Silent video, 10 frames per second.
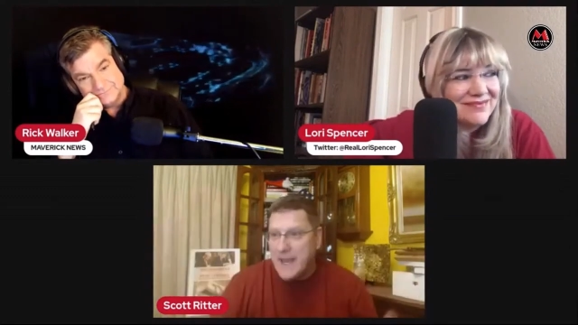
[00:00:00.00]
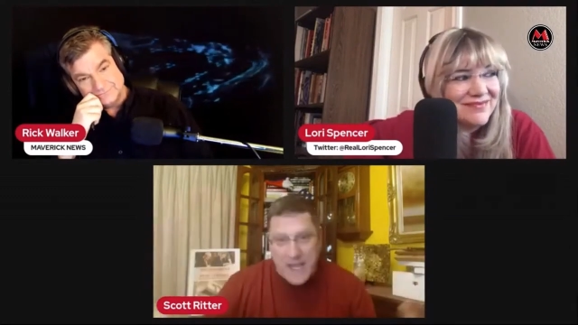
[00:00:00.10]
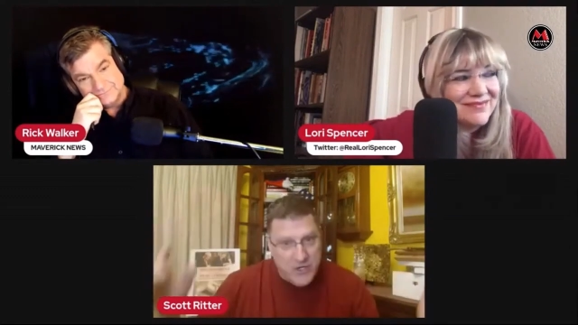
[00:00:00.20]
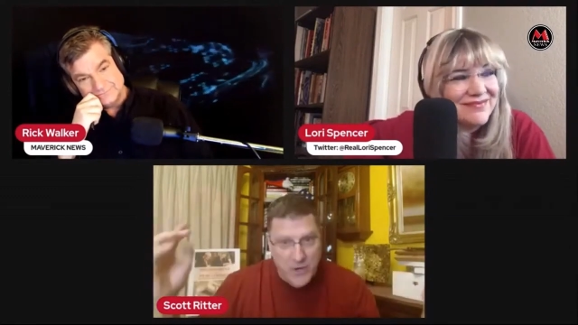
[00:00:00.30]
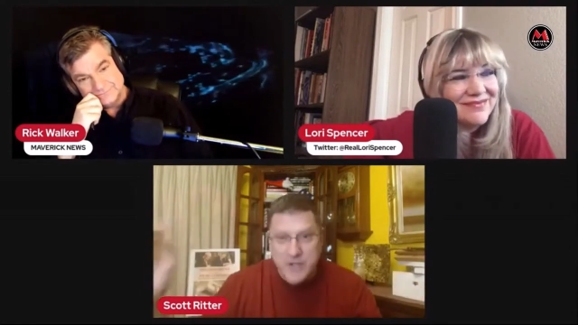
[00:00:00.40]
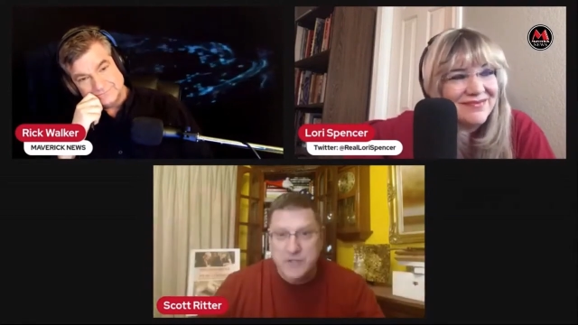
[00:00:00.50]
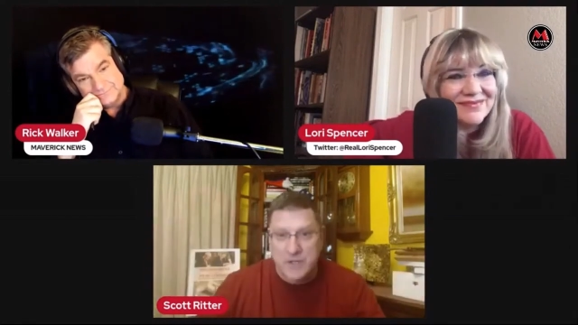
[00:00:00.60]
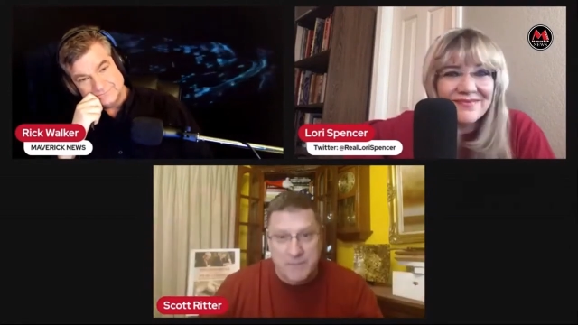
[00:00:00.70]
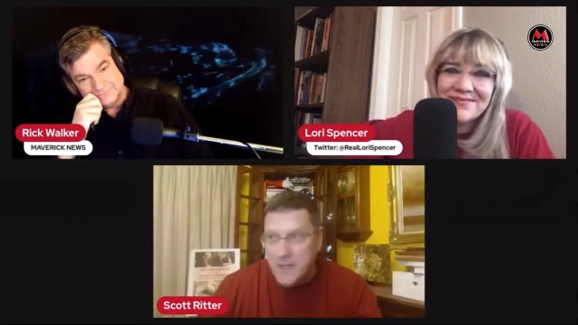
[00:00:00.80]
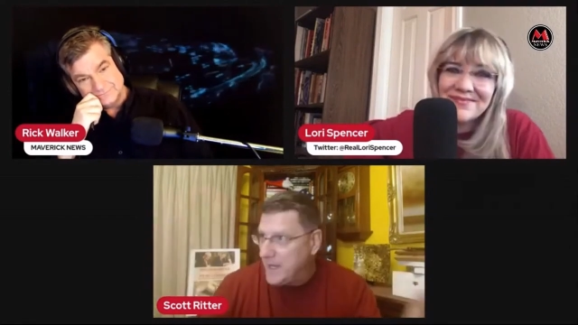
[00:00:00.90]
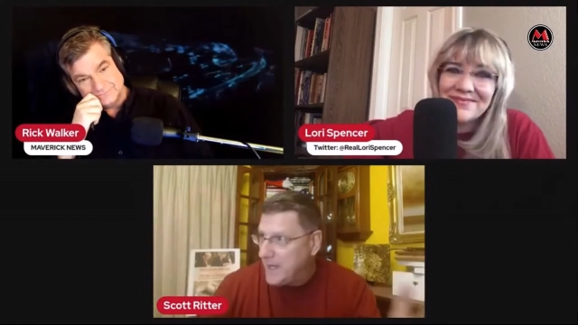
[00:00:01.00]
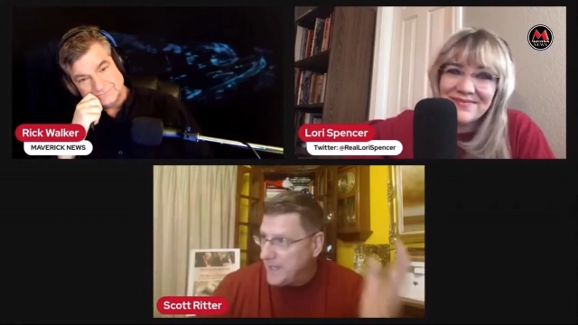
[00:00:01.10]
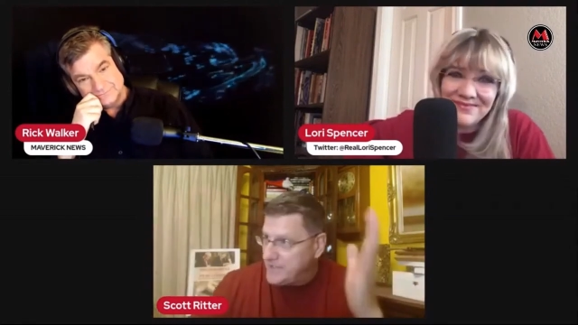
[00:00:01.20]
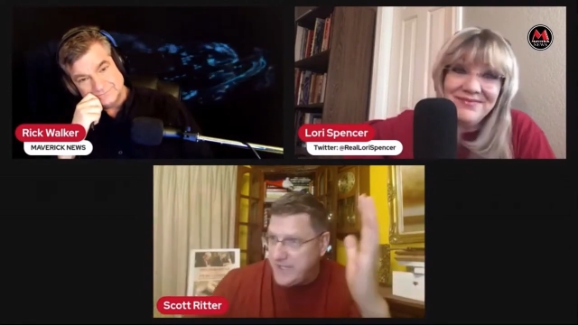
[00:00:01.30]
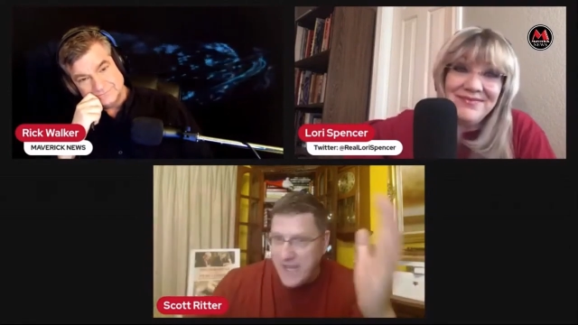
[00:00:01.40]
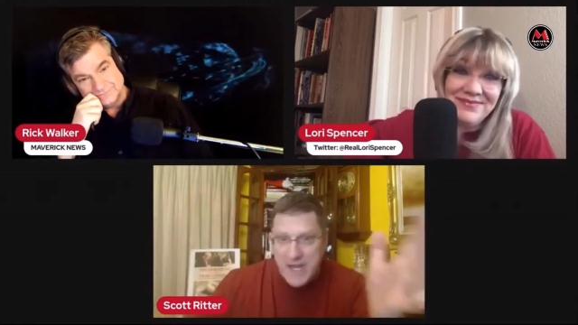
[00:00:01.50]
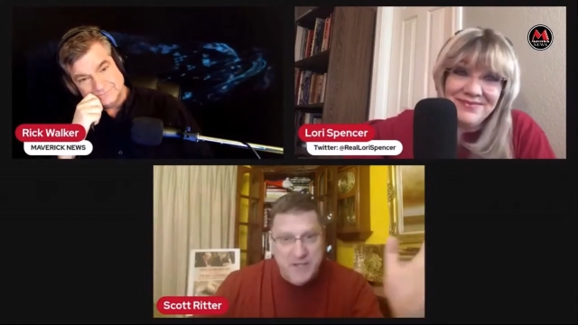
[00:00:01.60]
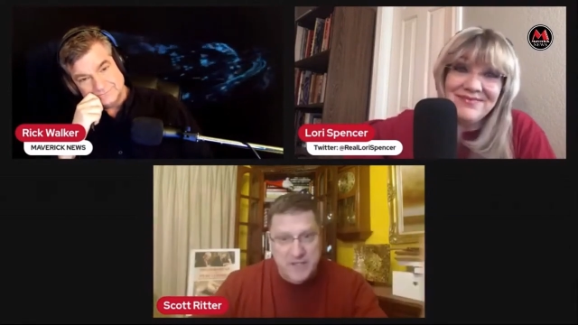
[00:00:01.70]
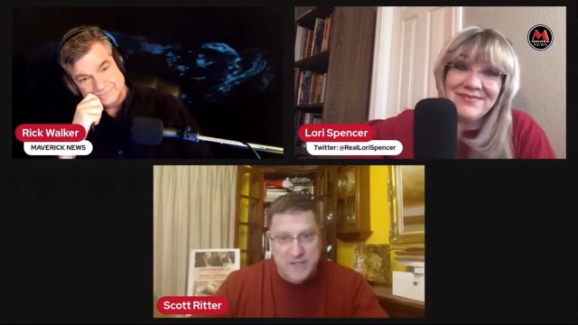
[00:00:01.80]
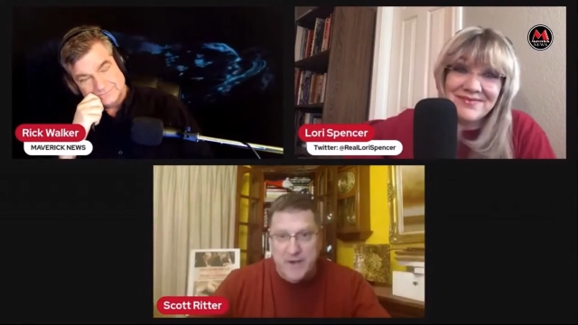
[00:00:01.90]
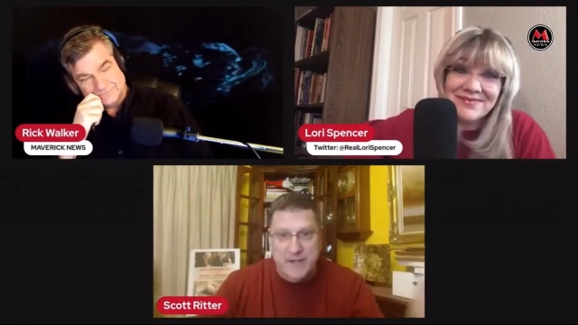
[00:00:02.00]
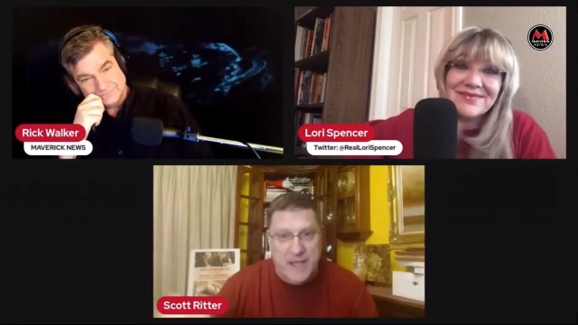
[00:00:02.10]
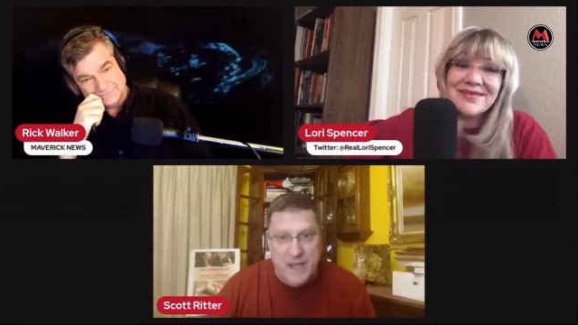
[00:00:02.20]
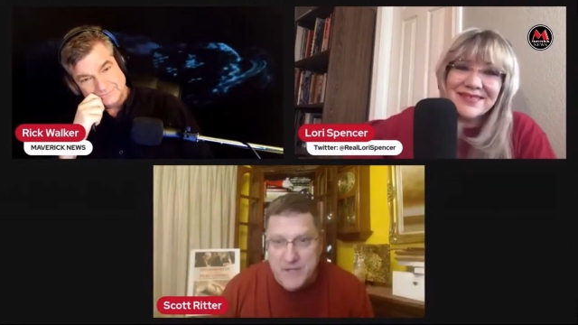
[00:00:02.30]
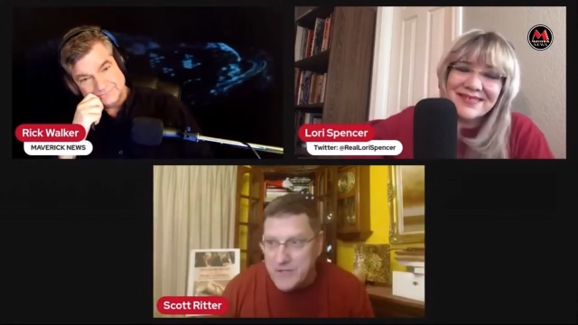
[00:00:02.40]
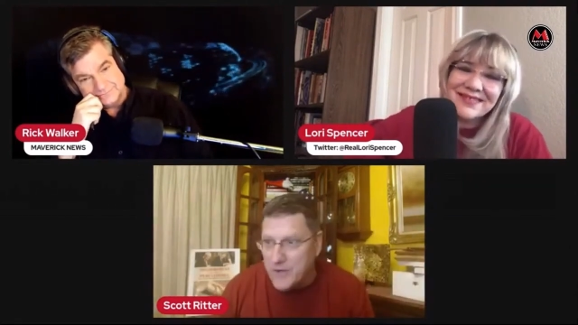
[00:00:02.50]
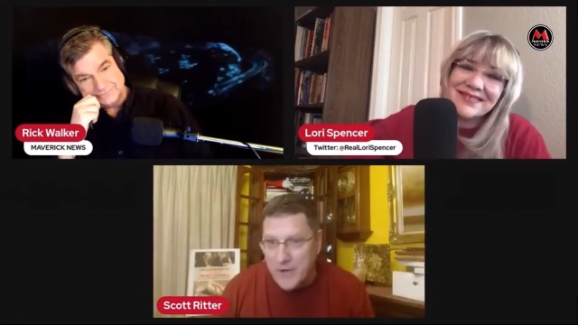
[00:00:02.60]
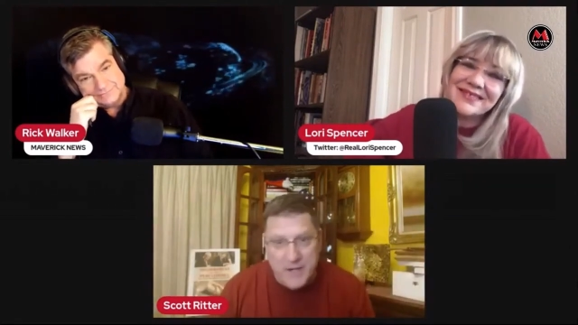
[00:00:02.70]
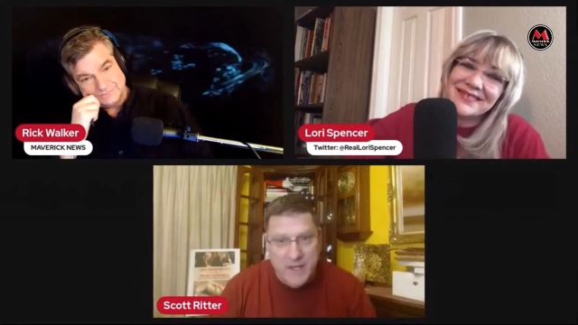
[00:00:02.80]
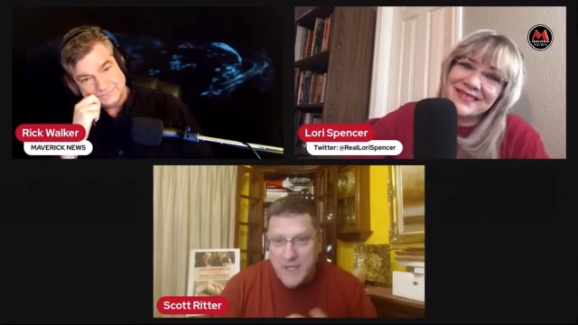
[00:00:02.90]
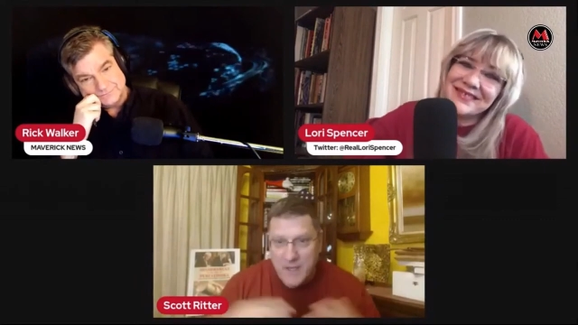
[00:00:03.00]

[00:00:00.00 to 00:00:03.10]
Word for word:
Speaker 1: And I crushed him on a stage in Tarrytown, New York.